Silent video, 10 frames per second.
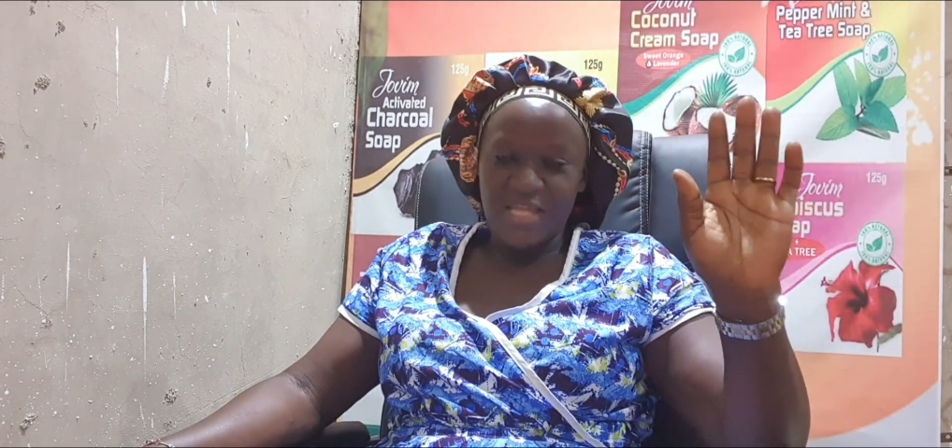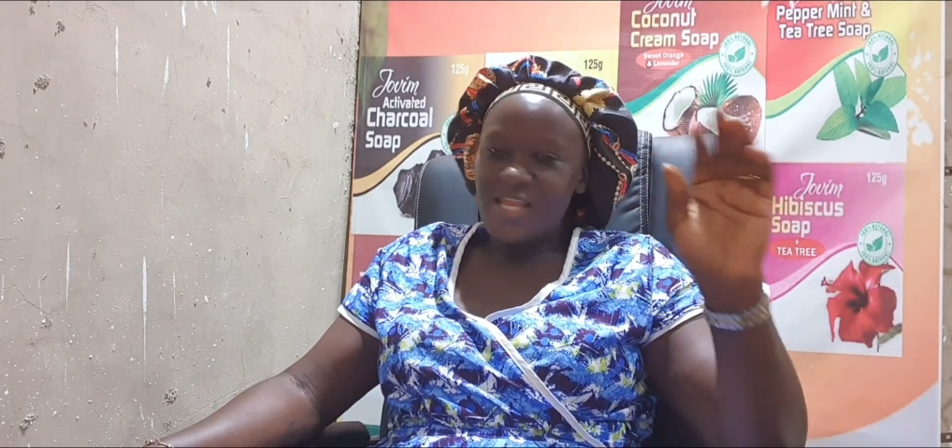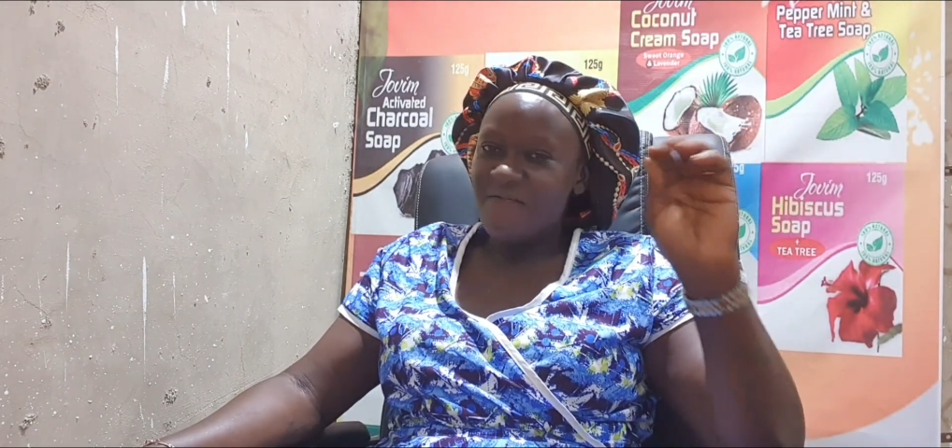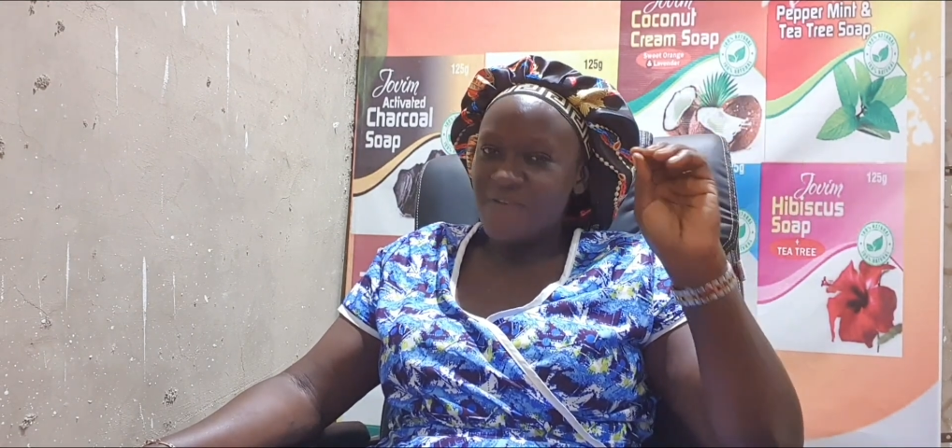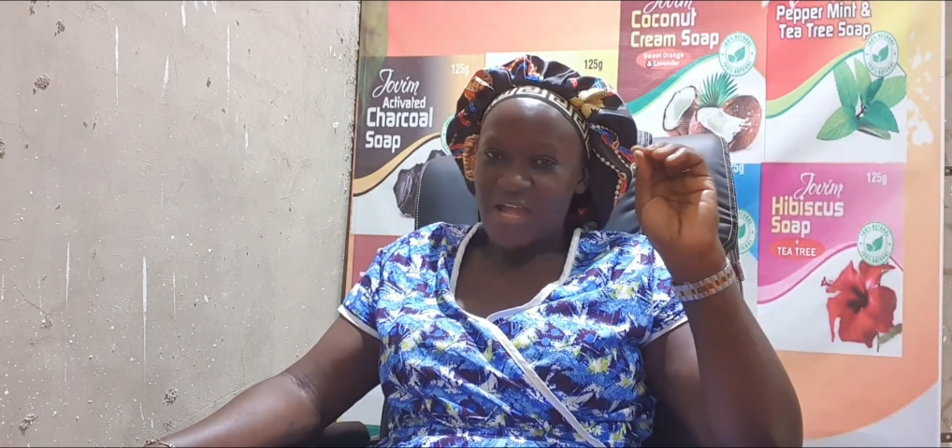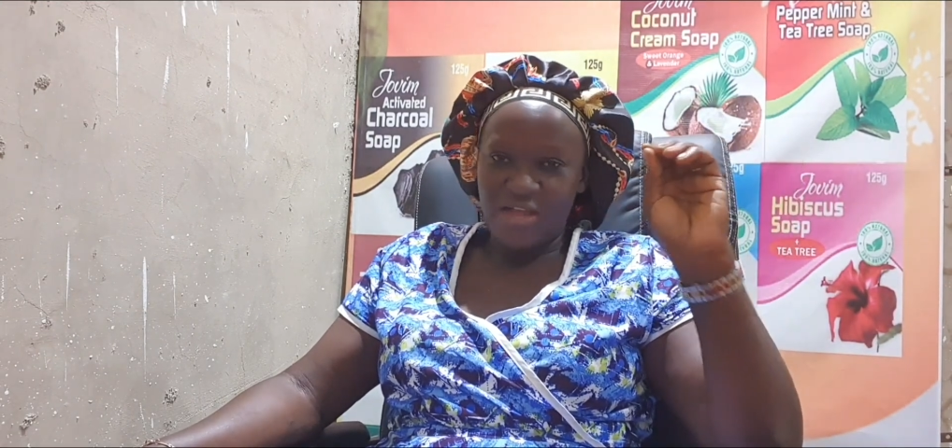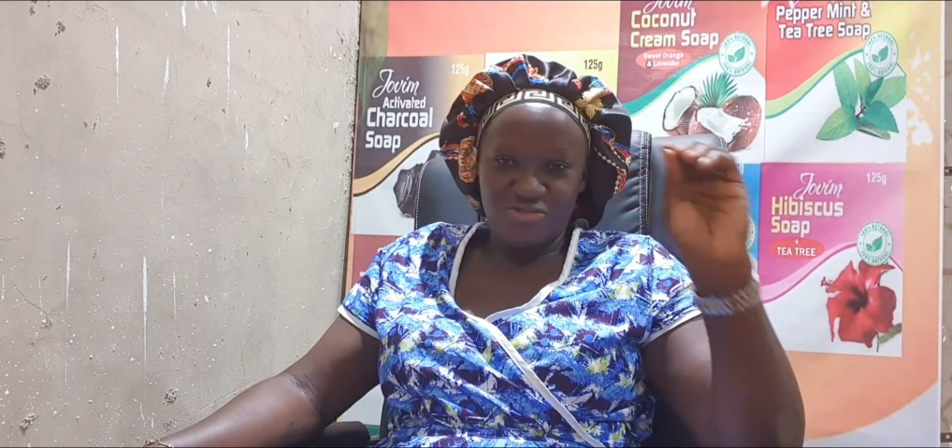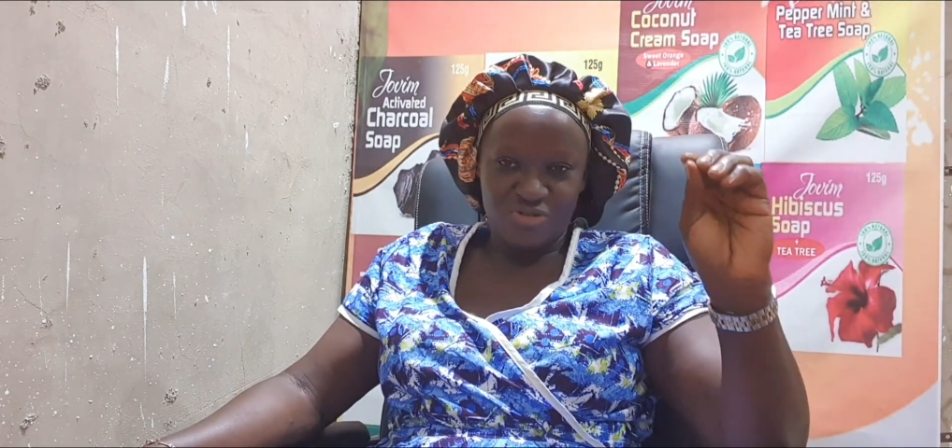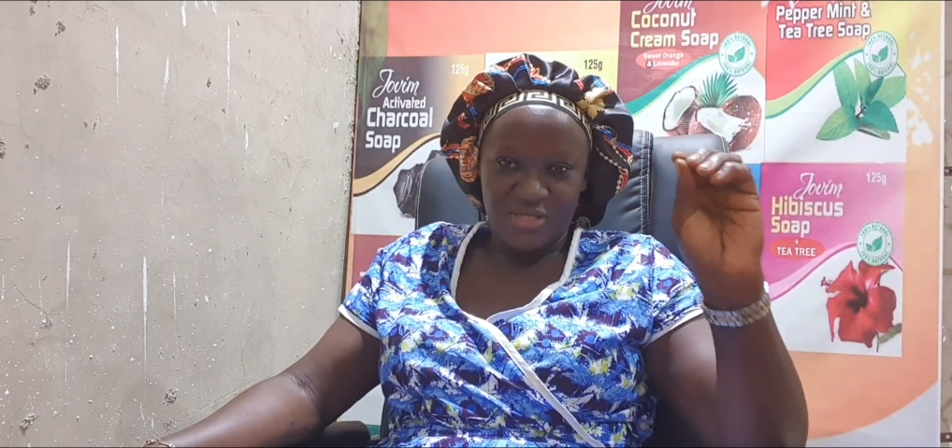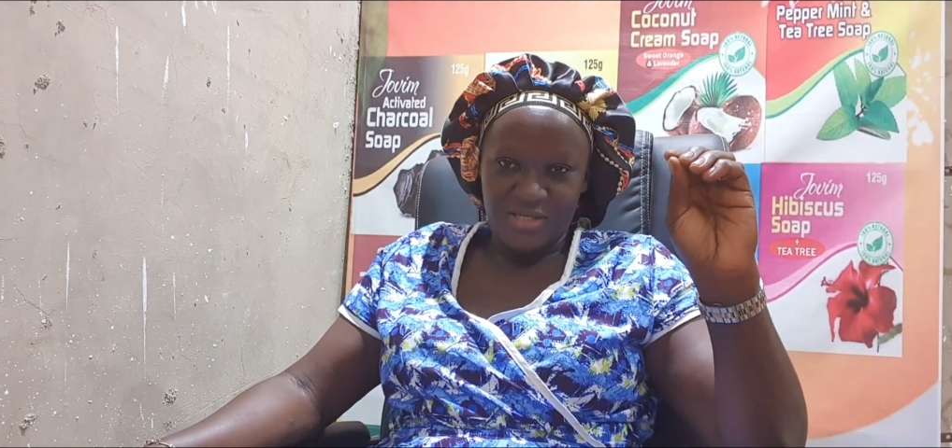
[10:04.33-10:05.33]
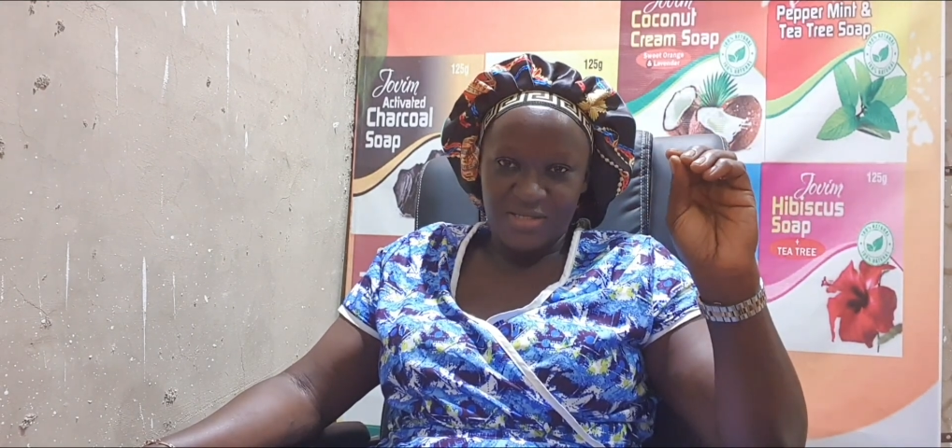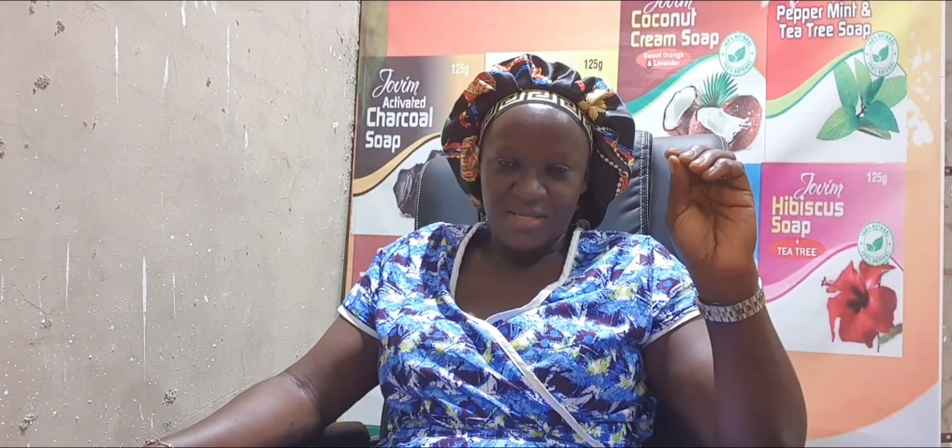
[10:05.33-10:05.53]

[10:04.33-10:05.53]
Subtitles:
in every country.